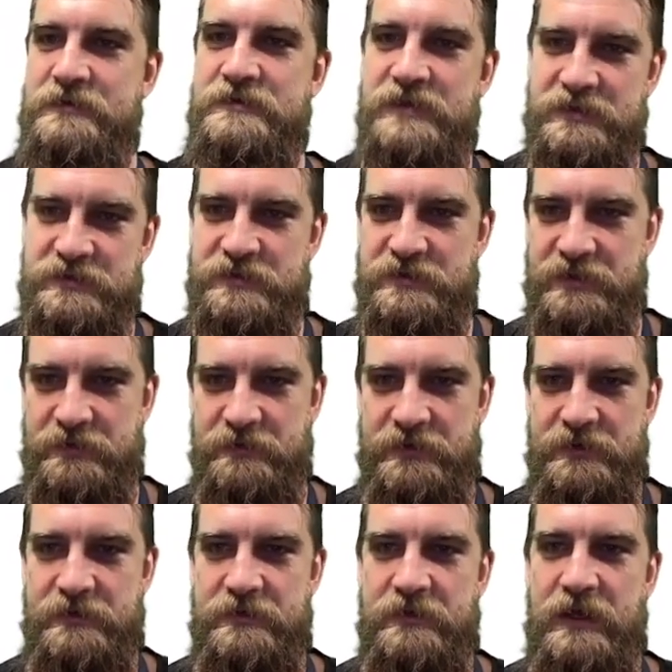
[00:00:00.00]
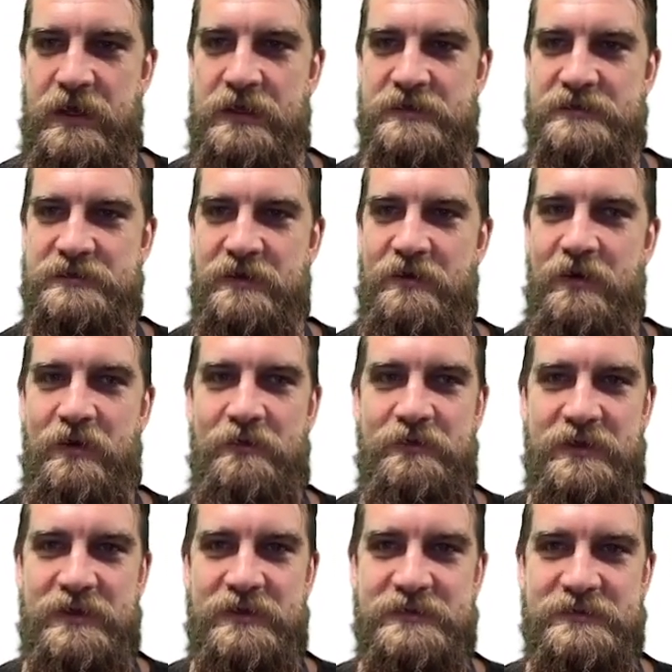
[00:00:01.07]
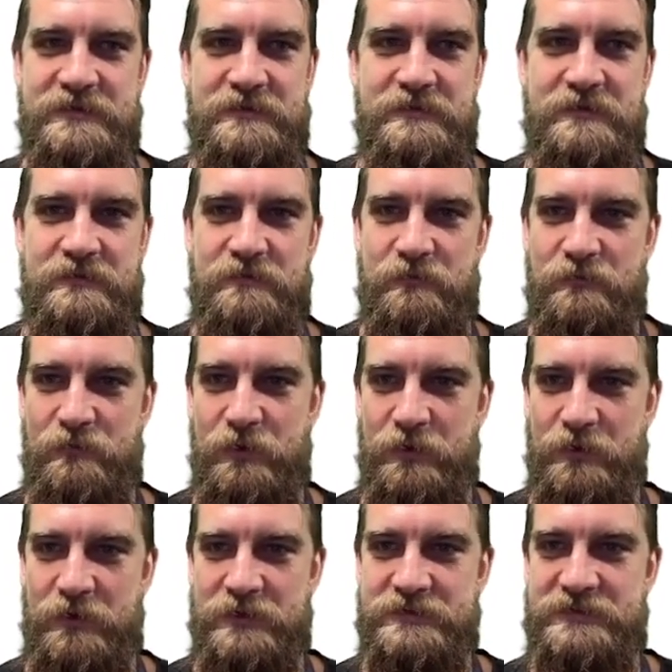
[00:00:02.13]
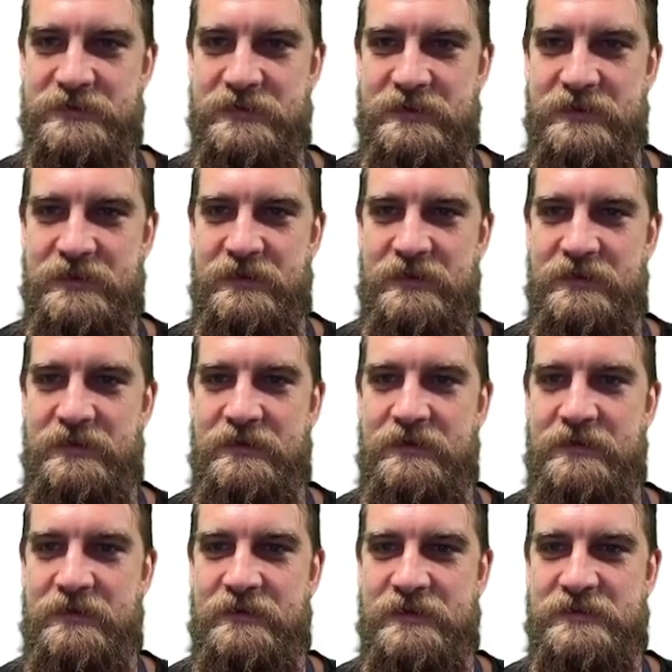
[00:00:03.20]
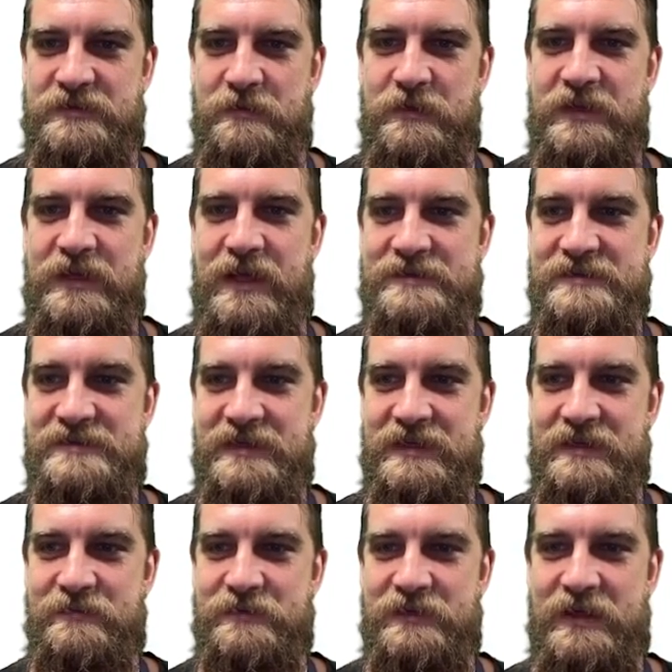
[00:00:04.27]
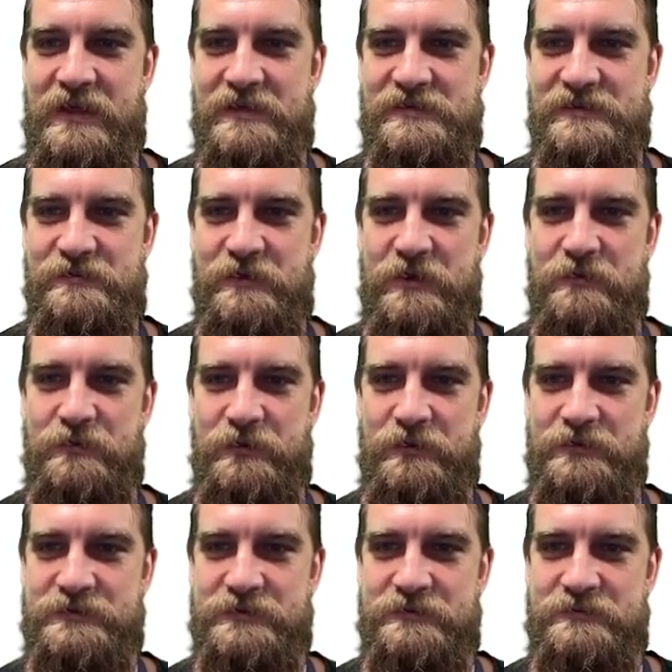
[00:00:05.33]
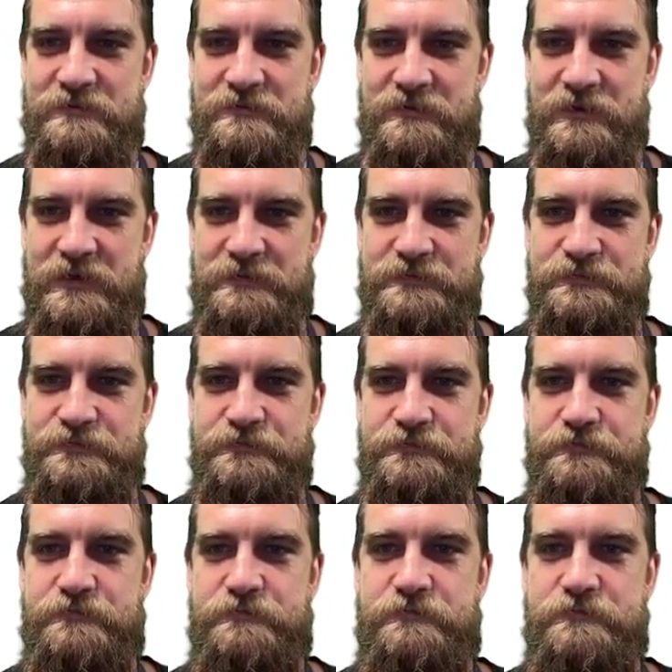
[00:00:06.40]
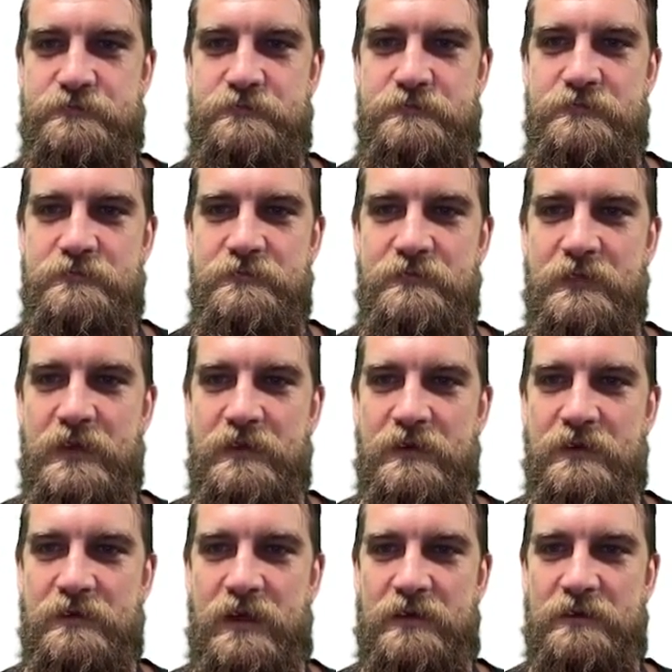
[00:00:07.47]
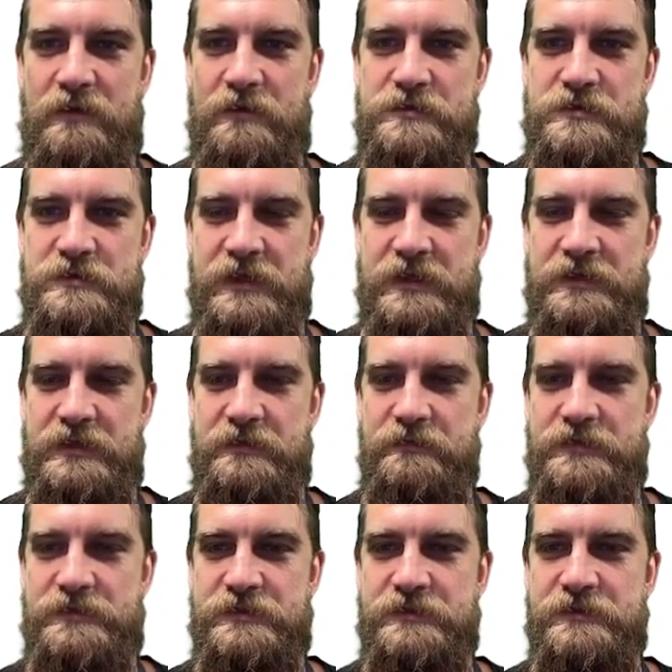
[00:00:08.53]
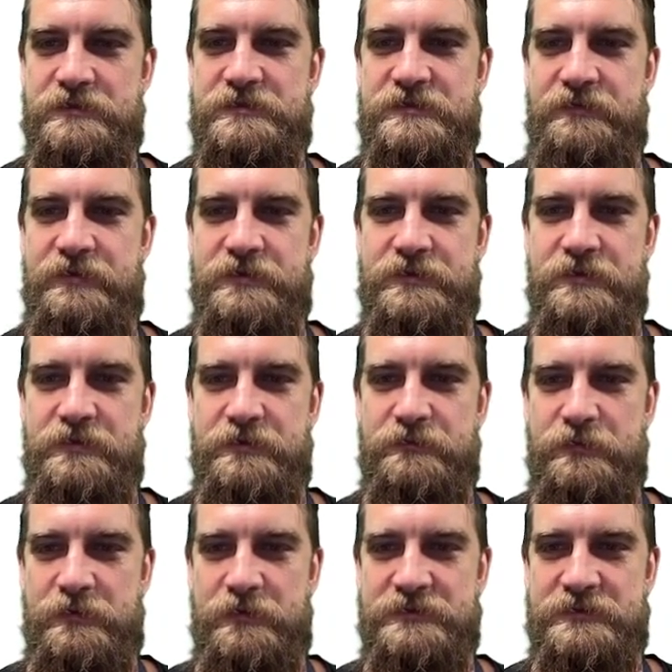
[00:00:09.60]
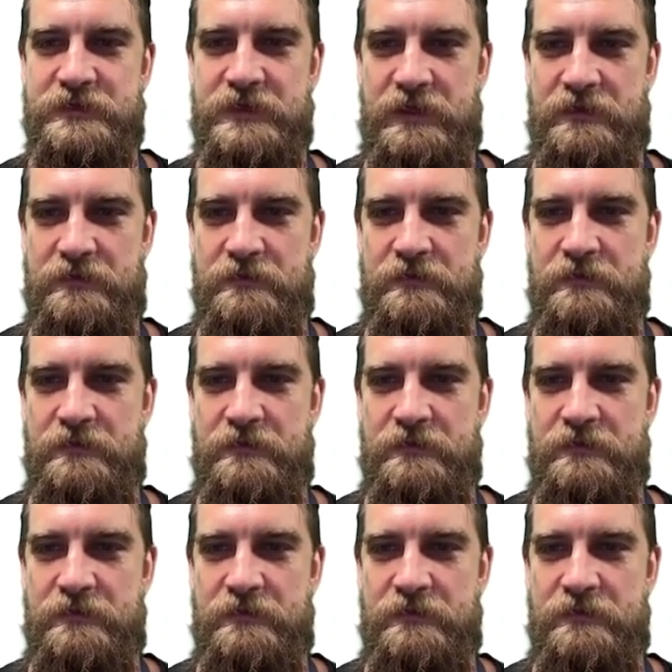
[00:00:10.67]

dictionary, and it's got all these words that somebody has deemed as swear words, right? A lot larger than the original 7 dirty words that